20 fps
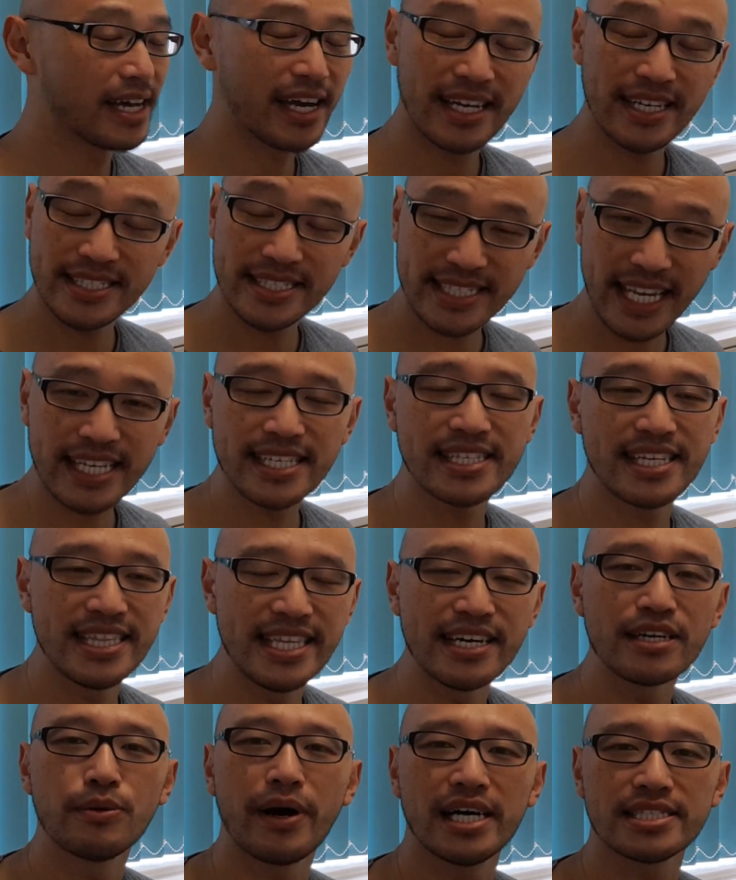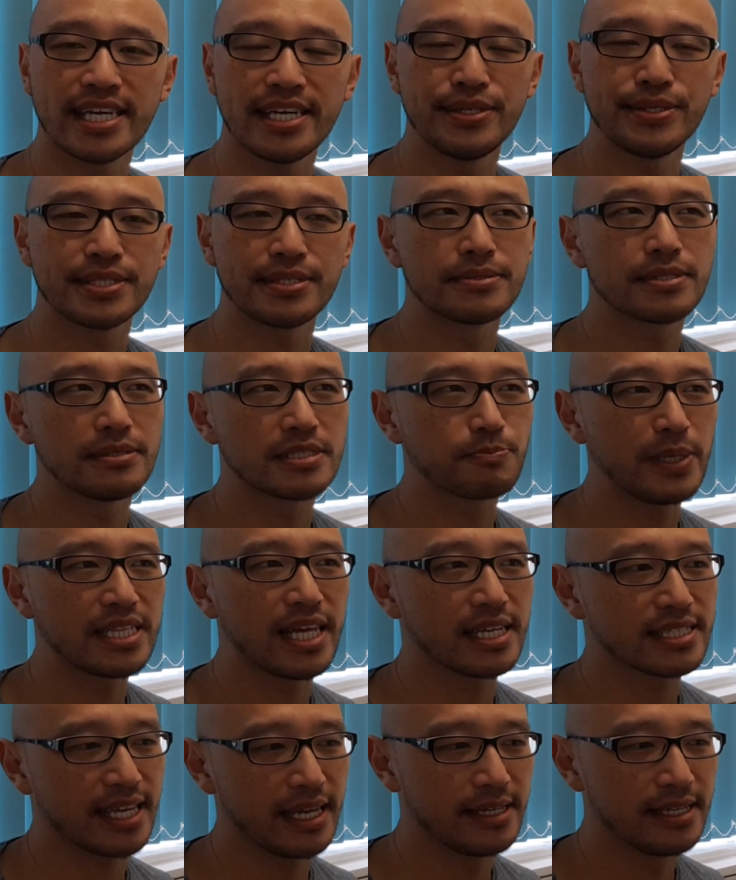It's taken a little while to get used to, so it's been
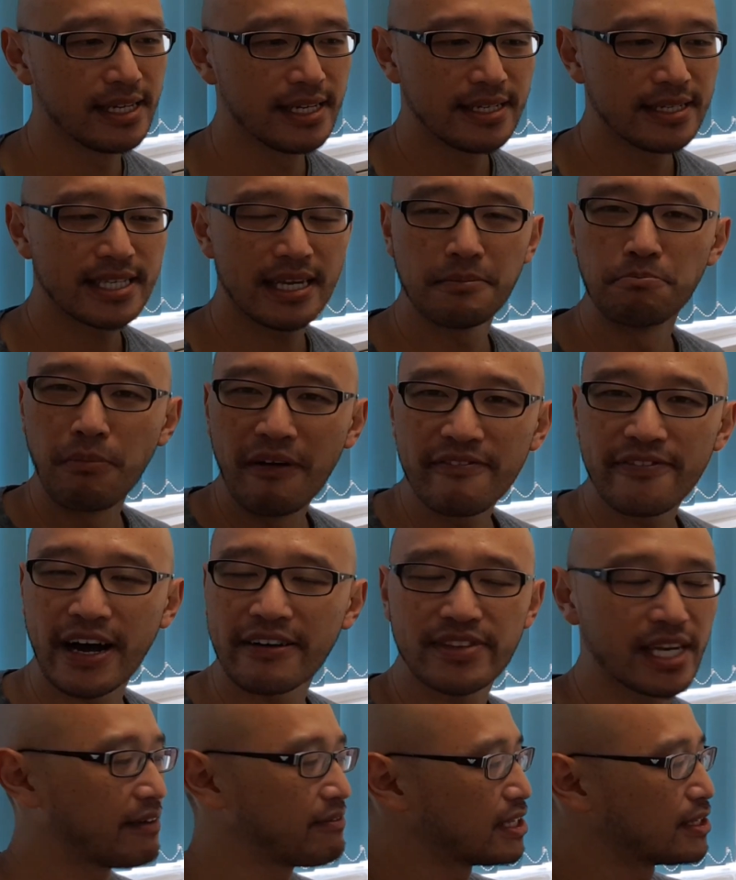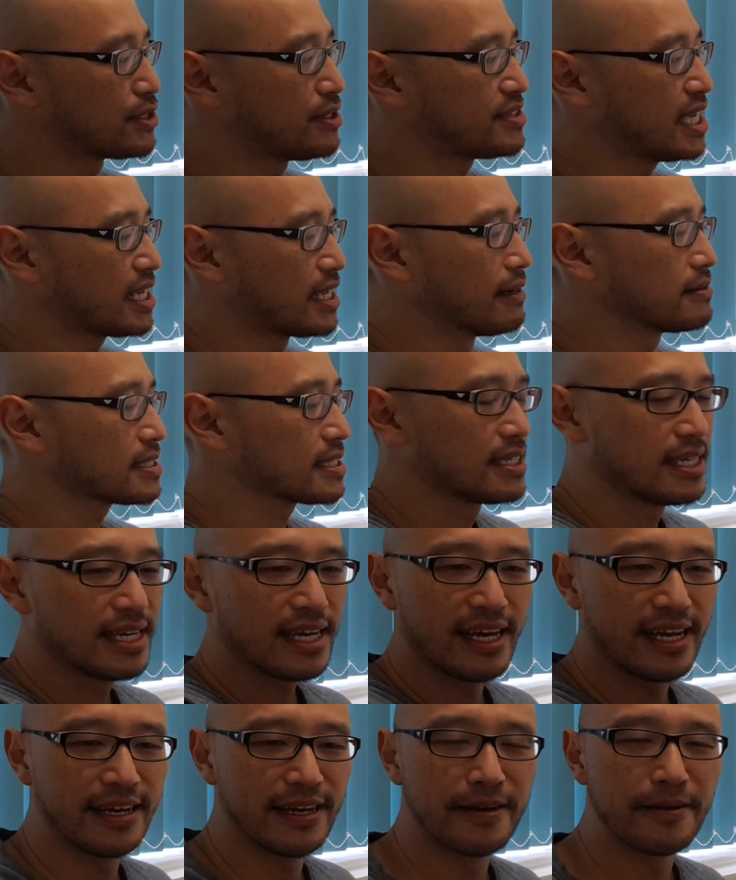like say a month after having the tooth taken out.
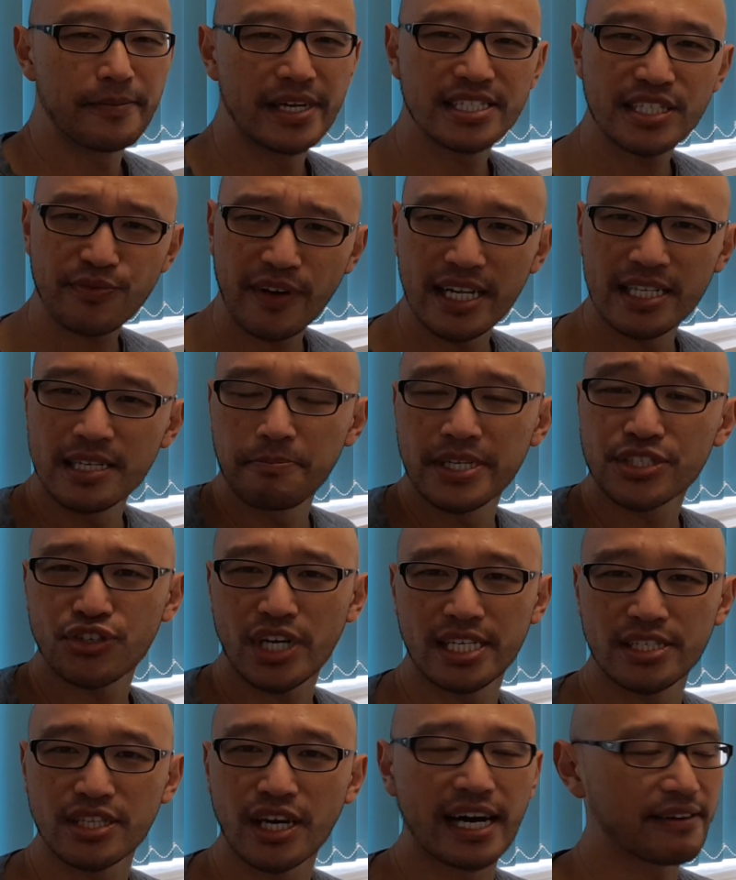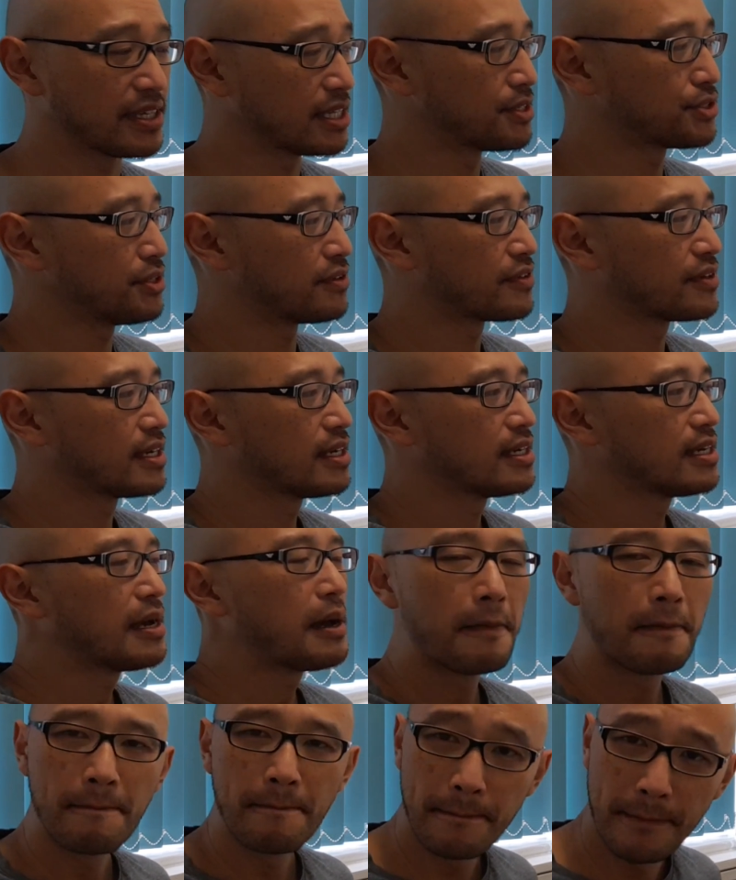It just felt a little bit strange not having the tooth.
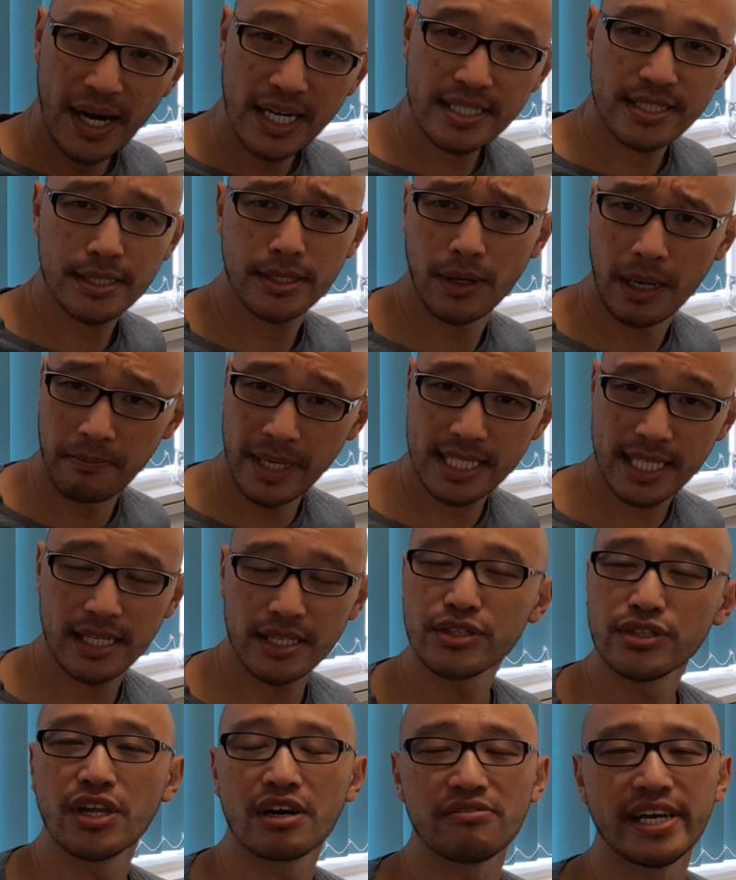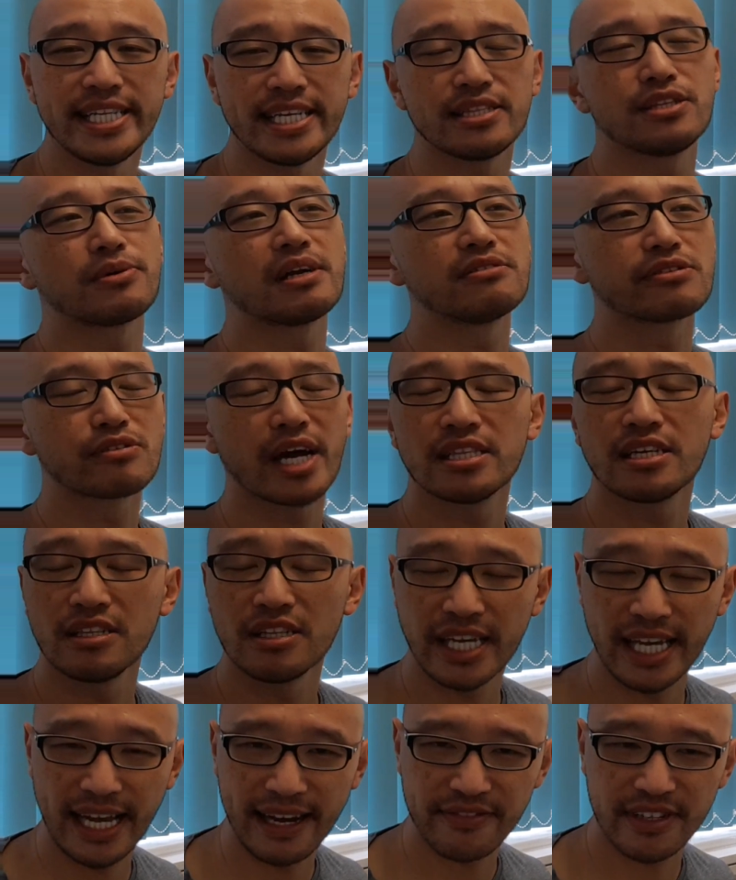But do I miss it? Not really. Do I regret not
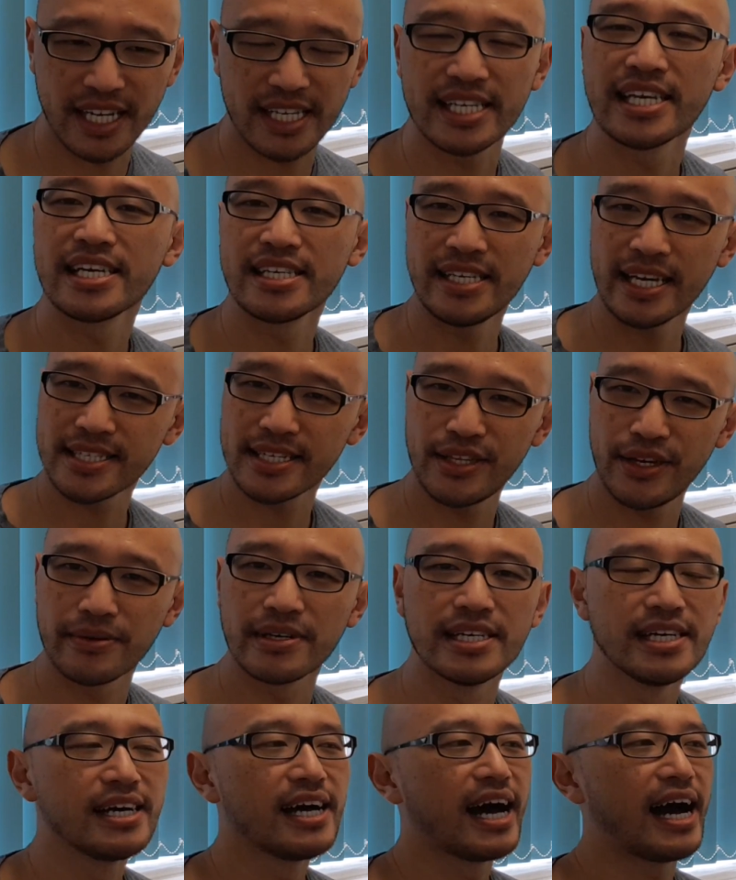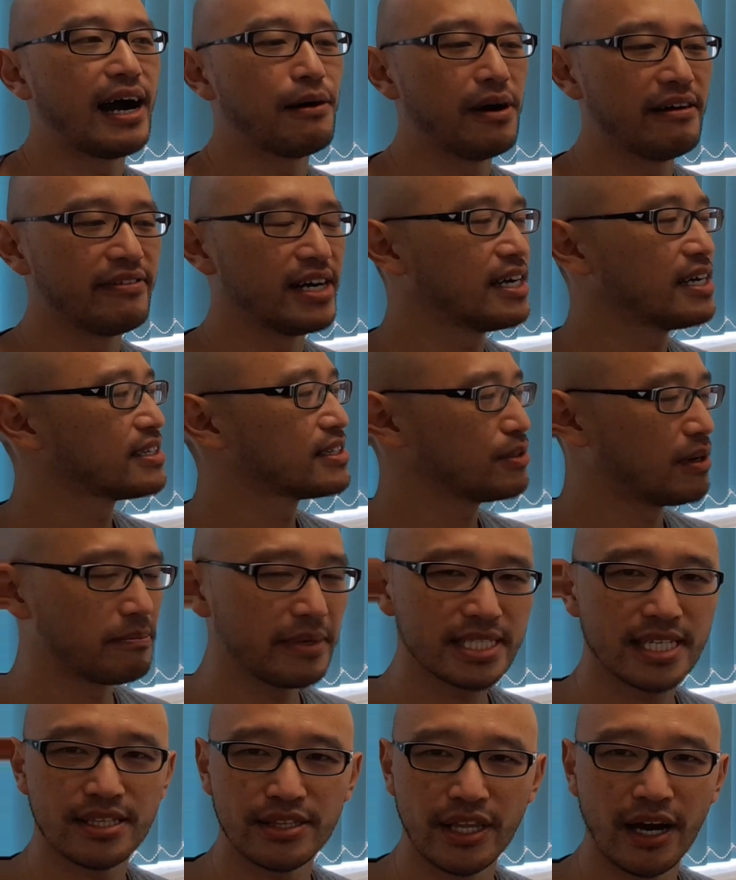looking after it? Yes, I do. However, do I
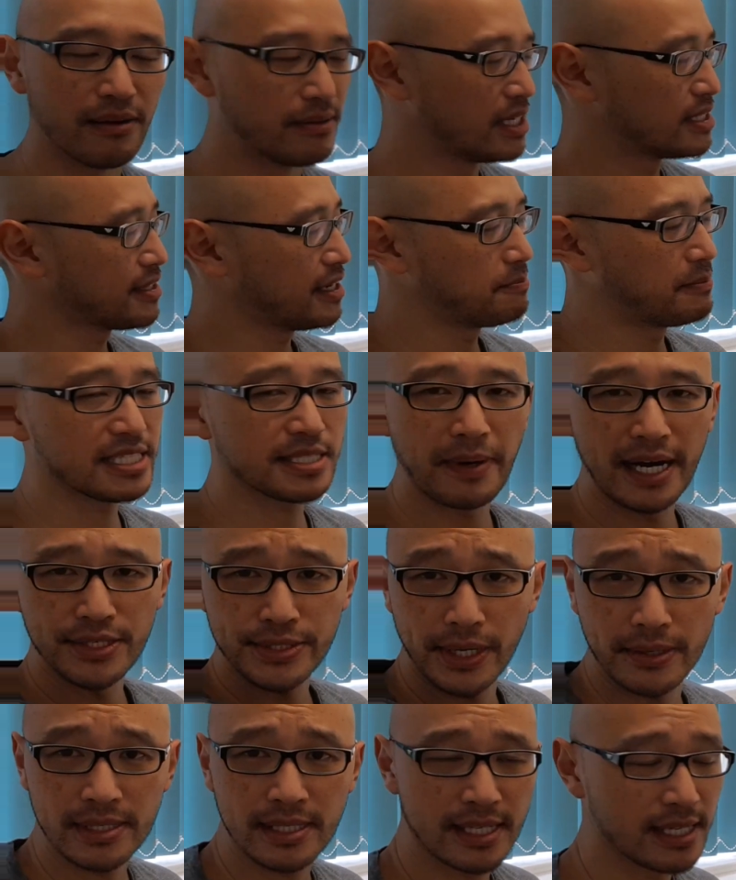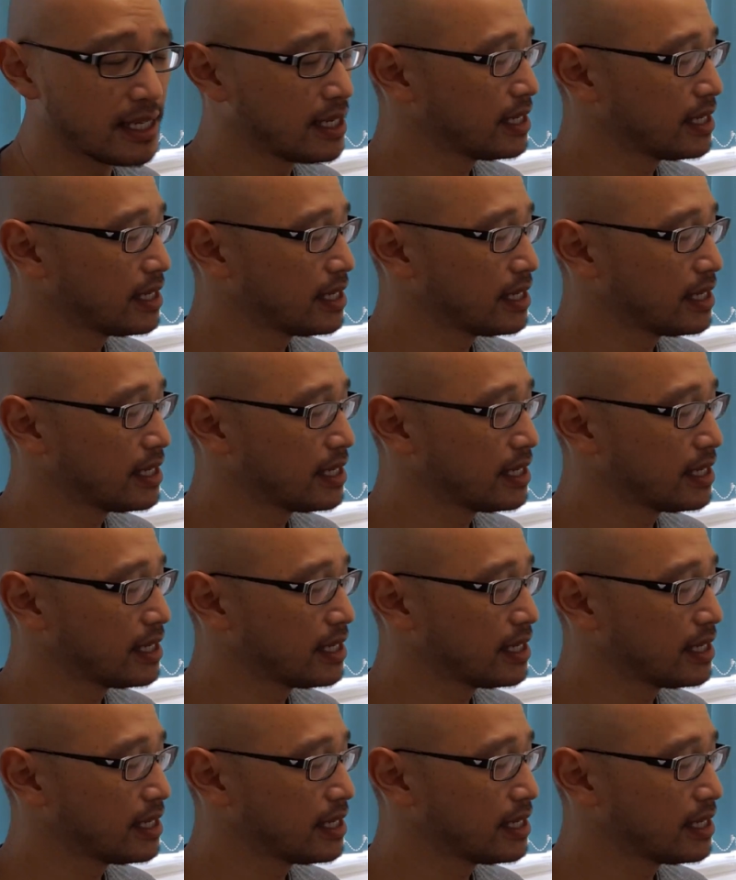miss it? No. It's not in my smile zone.